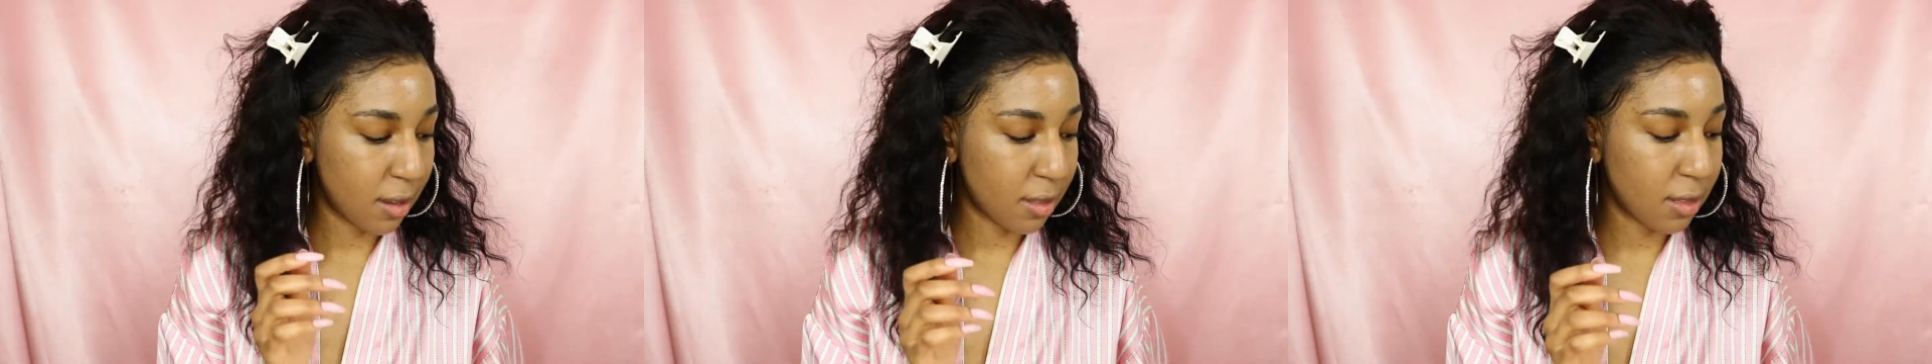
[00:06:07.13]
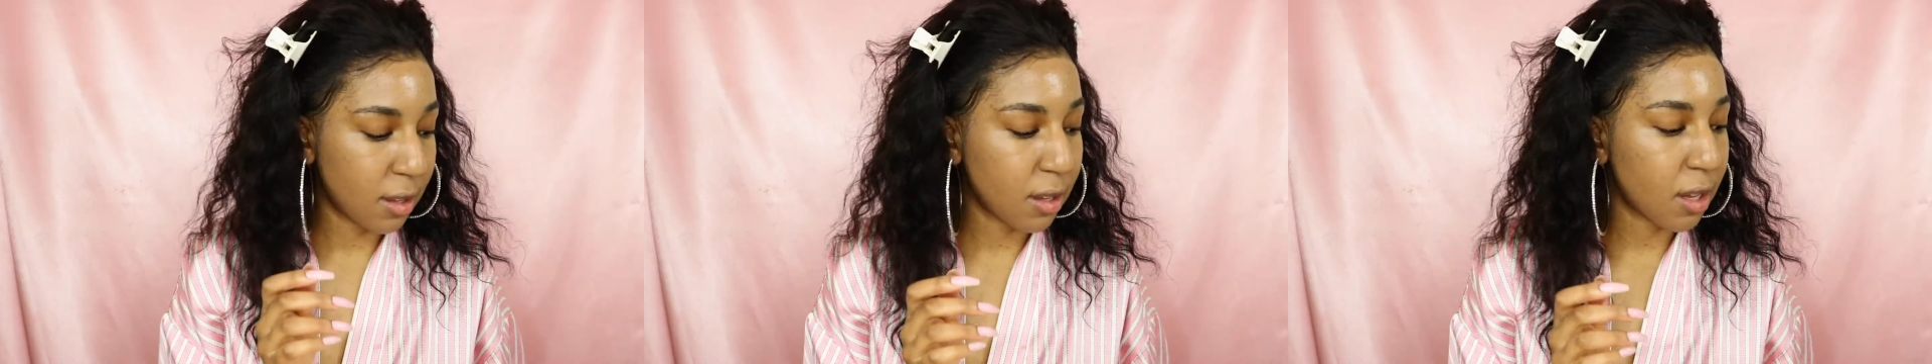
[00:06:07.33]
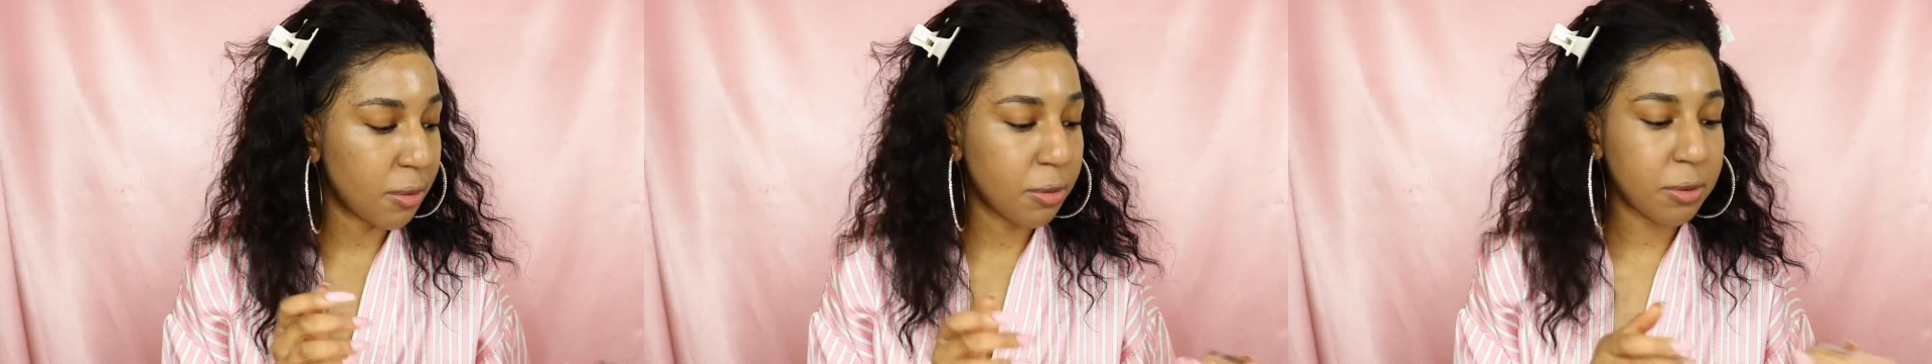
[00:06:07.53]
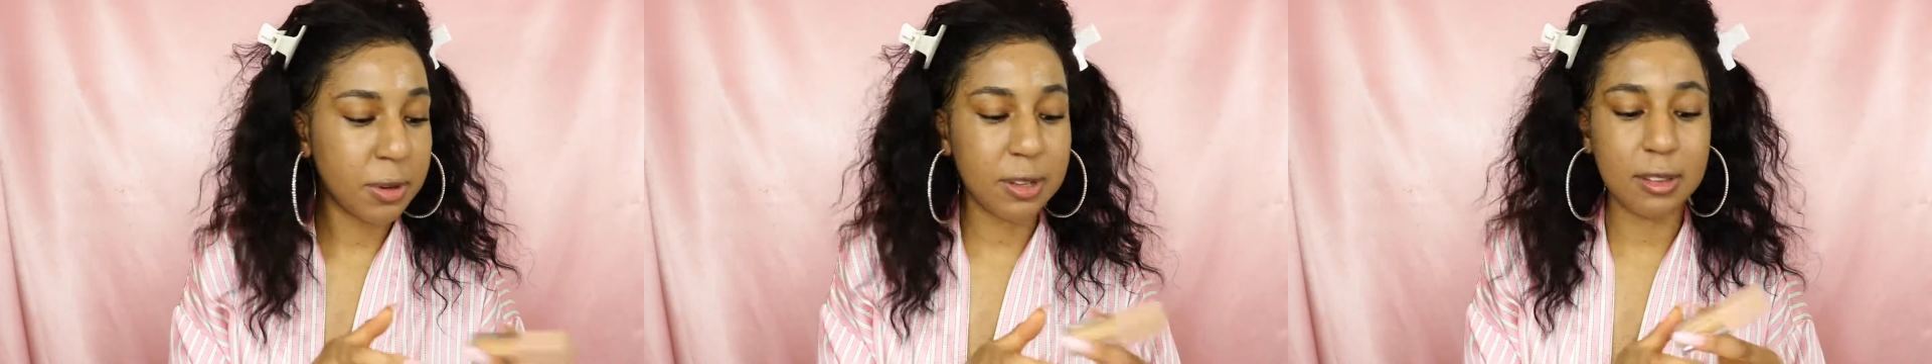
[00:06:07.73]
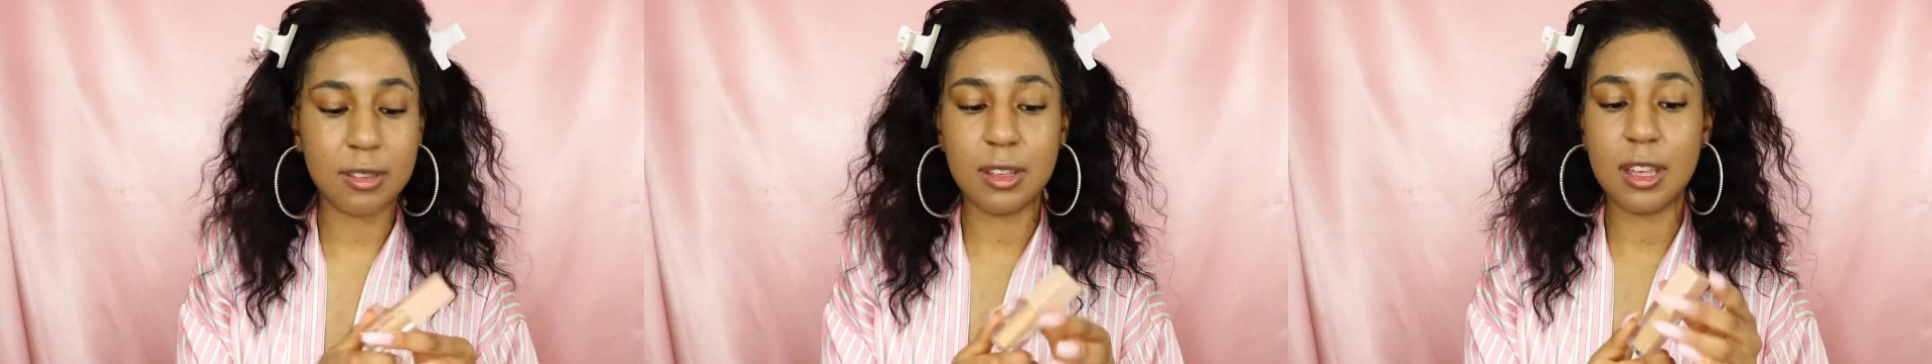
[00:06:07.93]
I think I'm
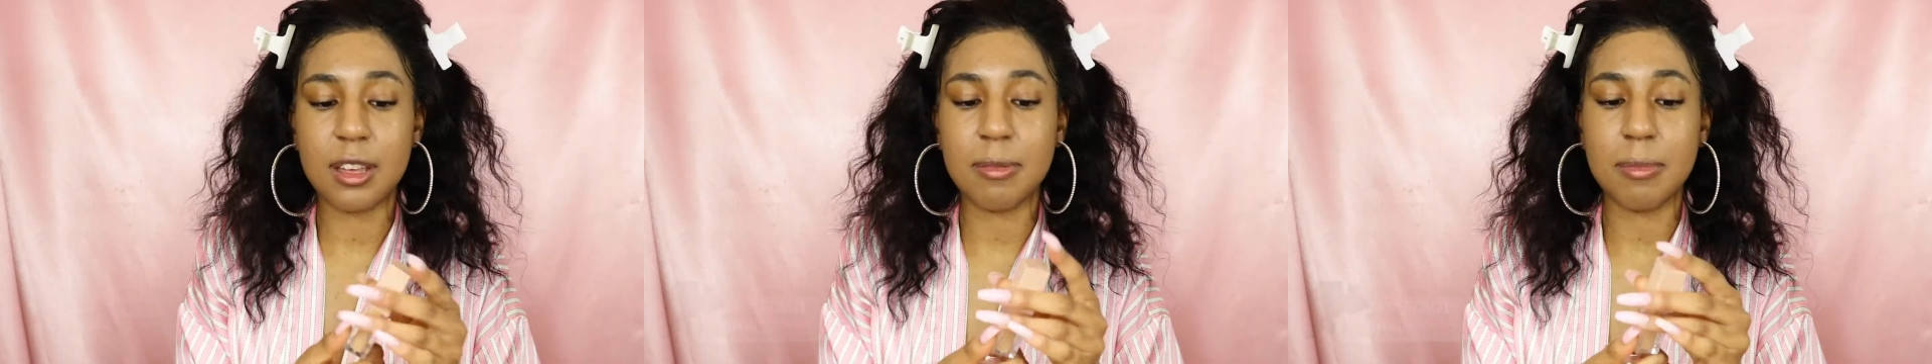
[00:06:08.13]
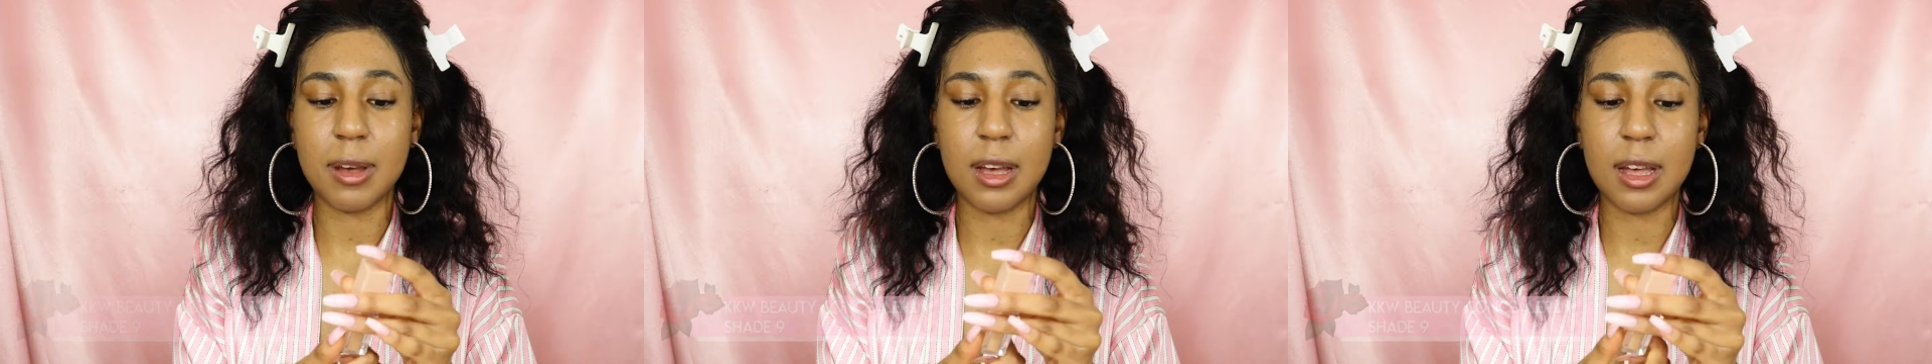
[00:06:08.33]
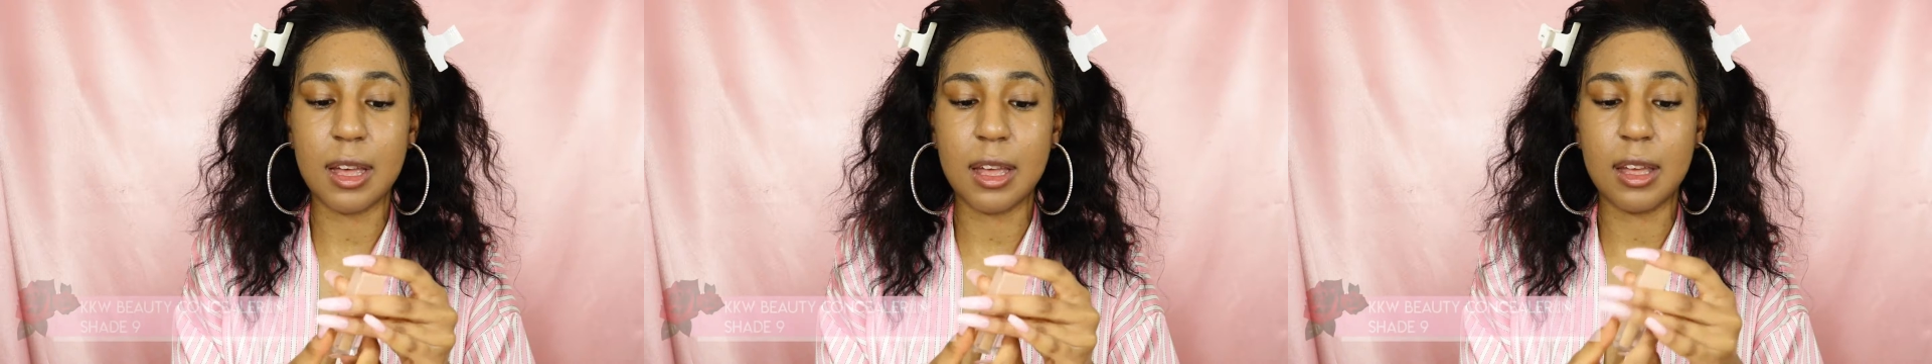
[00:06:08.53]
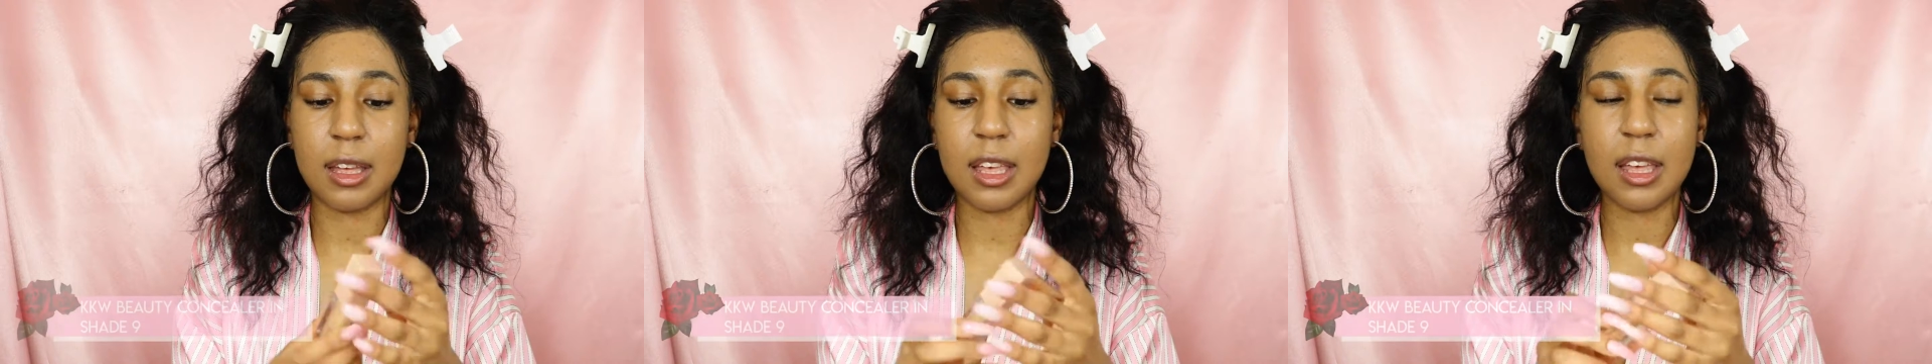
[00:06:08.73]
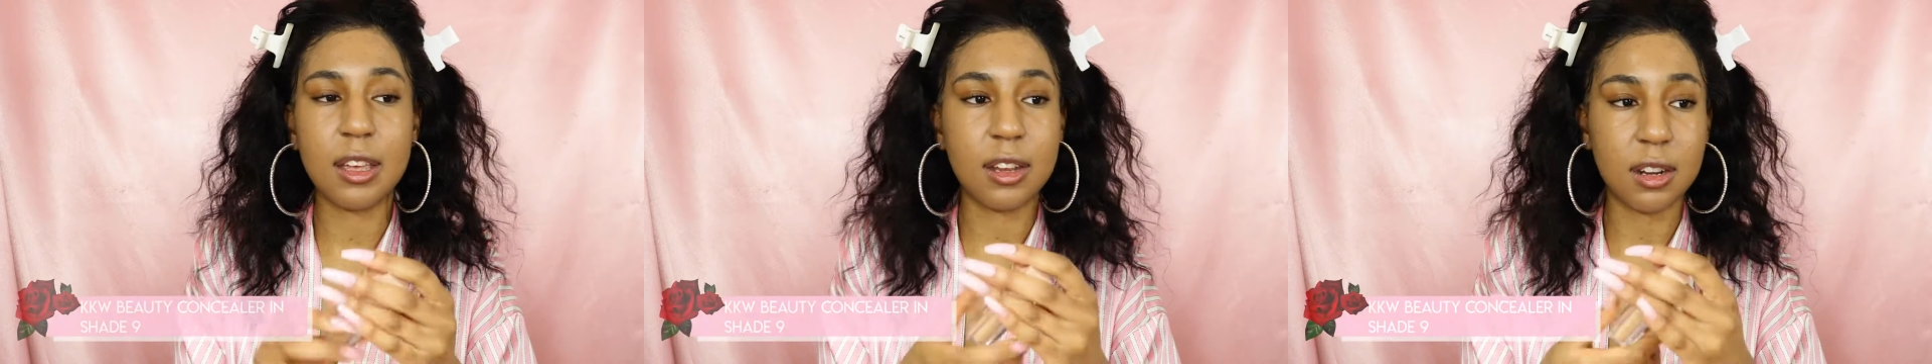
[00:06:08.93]
going to take my
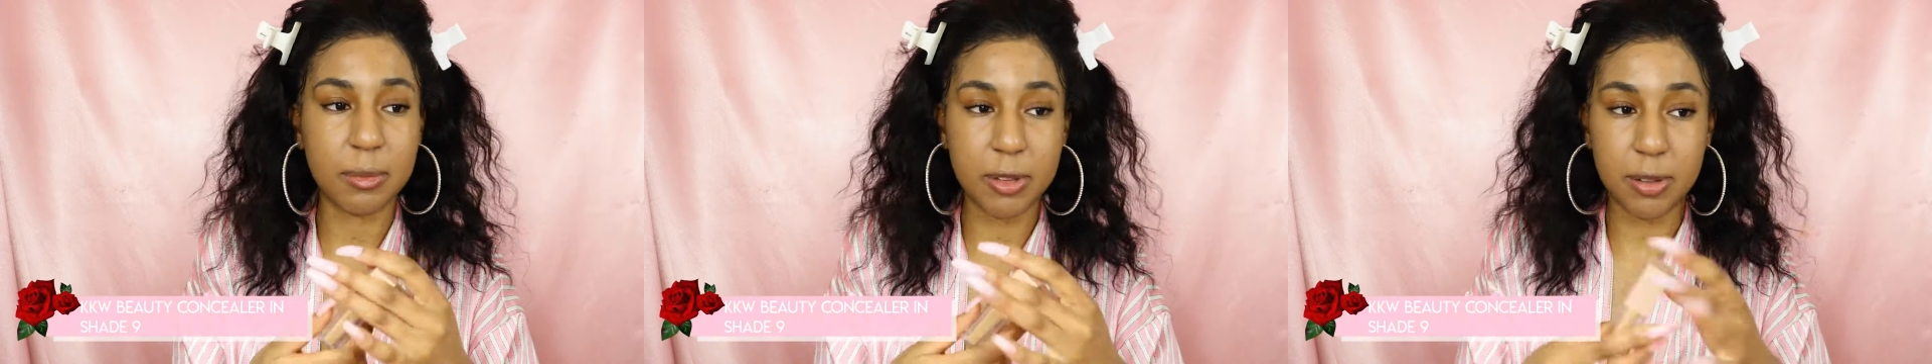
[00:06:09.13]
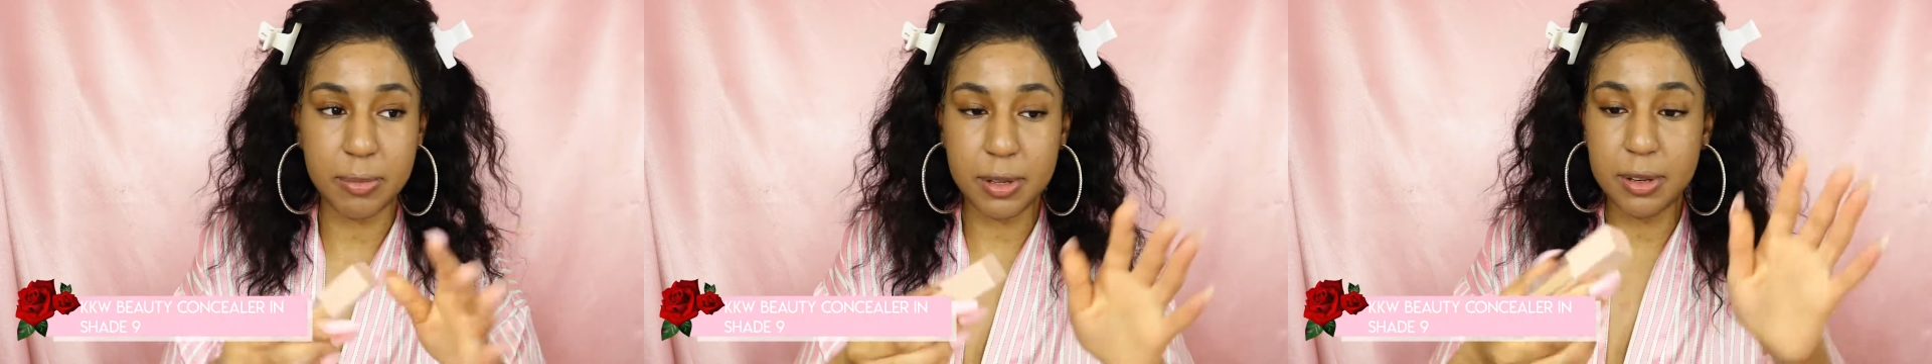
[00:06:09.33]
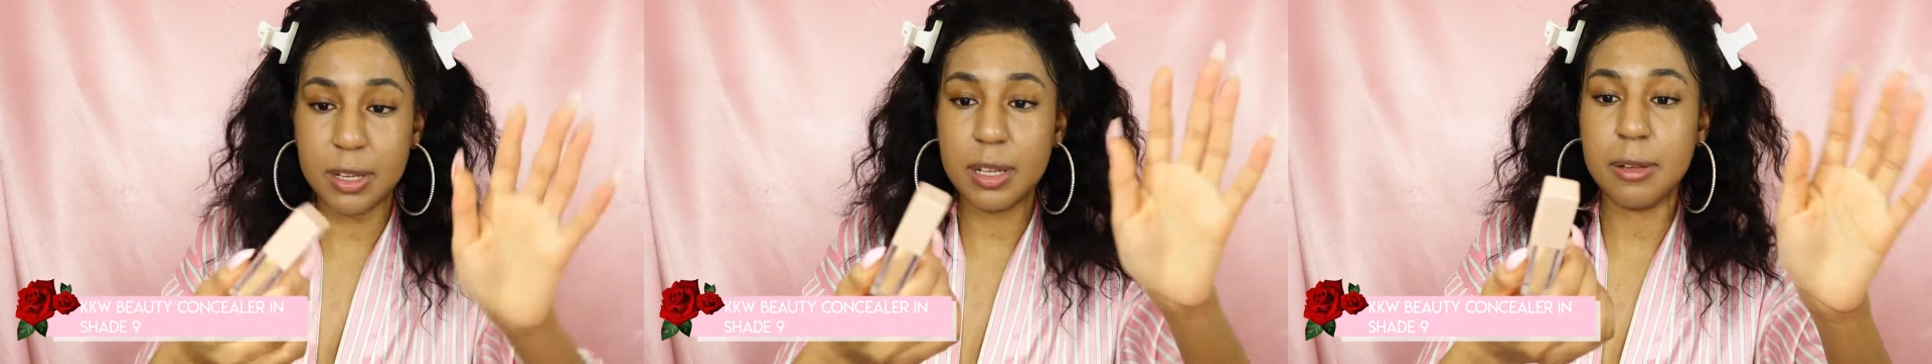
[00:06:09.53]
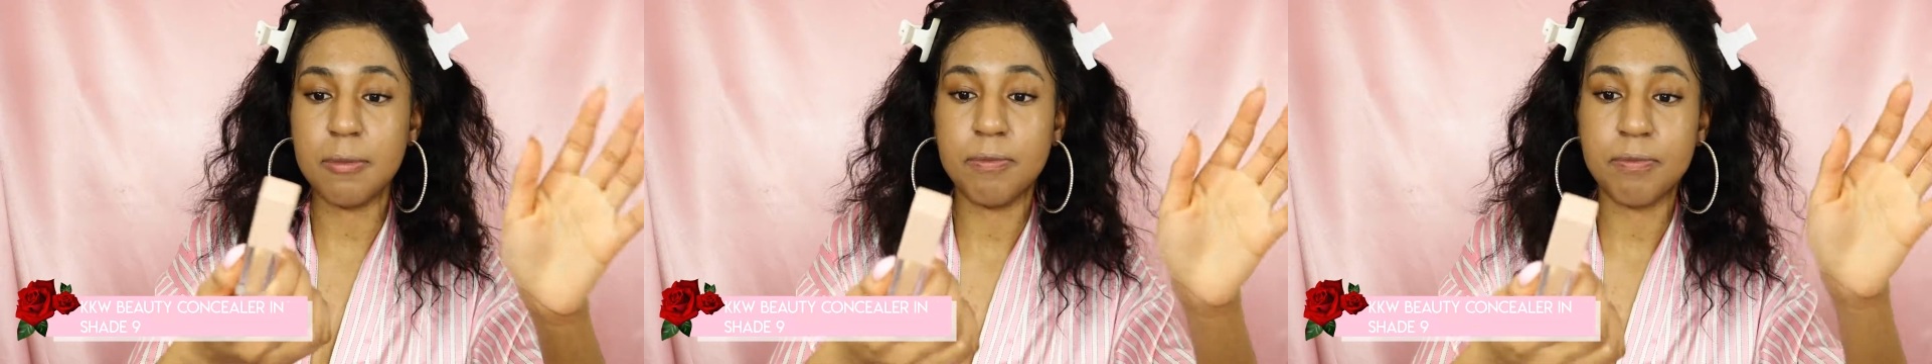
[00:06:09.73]
KKW Beauty